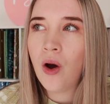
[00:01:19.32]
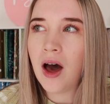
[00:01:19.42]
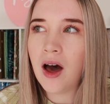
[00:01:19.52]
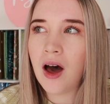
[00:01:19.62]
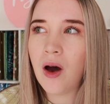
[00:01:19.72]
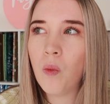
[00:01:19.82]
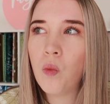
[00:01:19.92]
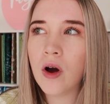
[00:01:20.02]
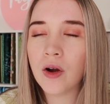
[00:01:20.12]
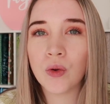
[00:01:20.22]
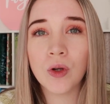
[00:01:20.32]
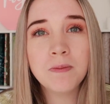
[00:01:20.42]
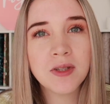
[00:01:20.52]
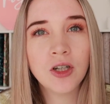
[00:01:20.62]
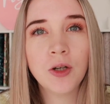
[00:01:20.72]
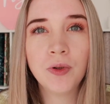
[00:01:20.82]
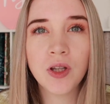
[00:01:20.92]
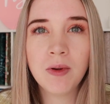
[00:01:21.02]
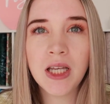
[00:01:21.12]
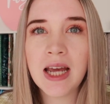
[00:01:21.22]
what groups I'm going to put
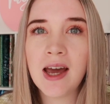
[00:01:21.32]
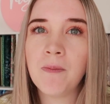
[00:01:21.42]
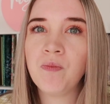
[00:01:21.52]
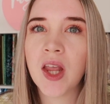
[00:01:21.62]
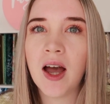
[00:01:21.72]
them in yet.